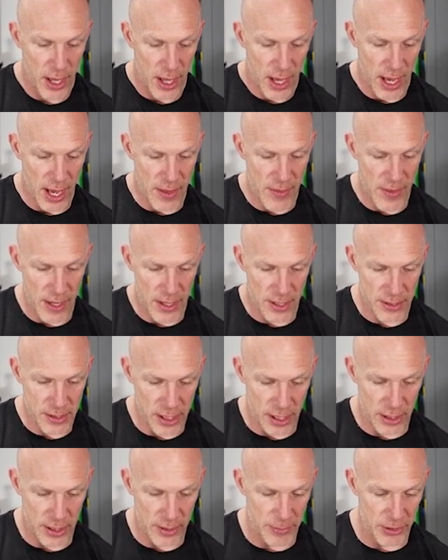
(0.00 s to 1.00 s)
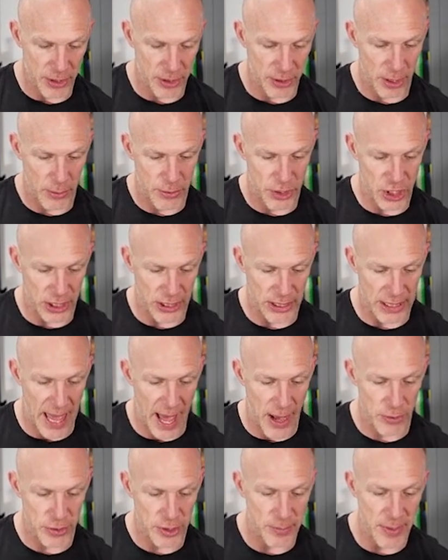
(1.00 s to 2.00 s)
and then it's got an ability which
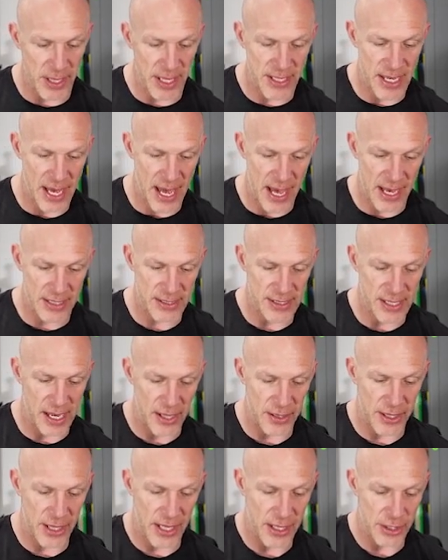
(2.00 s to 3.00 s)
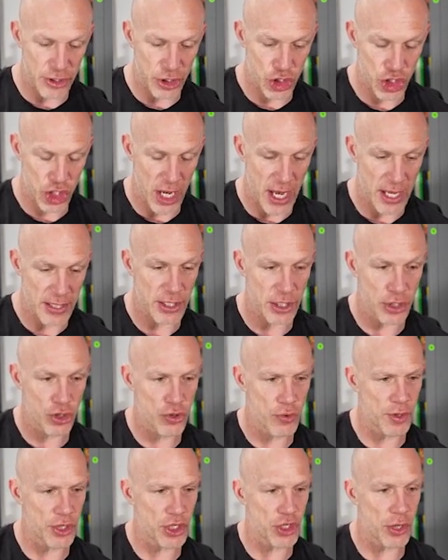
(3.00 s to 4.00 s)
allows me to exile the enchanted
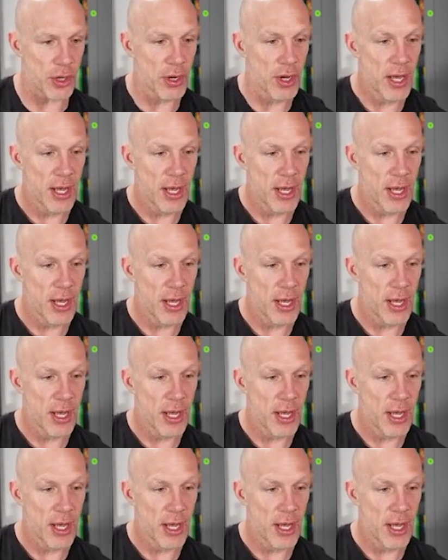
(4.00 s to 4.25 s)
creature.